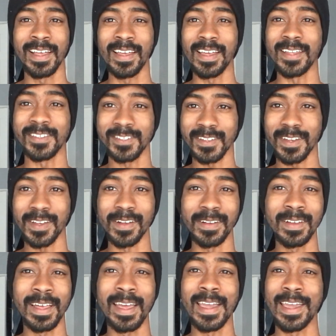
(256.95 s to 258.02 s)
And
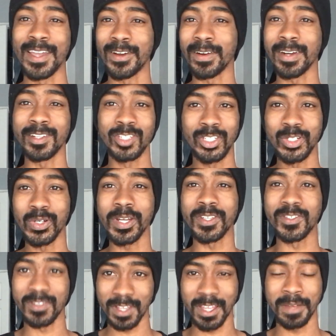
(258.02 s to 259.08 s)
so here are two
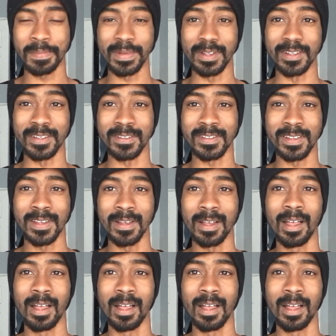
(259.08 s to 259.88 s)
examples